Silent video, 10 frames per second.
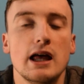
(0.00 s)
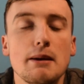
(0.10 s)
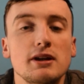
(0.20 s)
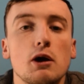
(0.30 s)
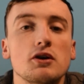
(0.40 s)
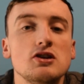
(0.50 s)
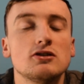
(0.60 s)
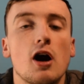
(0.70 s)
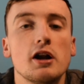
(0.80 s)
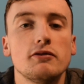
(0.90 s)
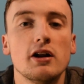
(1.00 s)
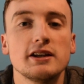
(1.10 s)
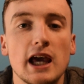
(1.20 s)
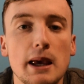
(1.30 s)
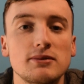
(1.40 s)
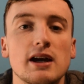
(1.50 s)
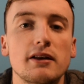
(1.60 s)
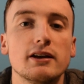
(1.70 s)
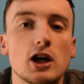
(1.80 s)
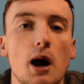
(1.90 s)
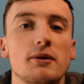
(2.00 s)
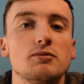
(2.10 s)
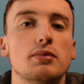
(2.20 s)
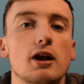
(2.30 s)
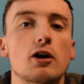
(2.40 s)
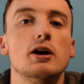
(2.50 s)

and let me know what you thought of all the games down in the comments below.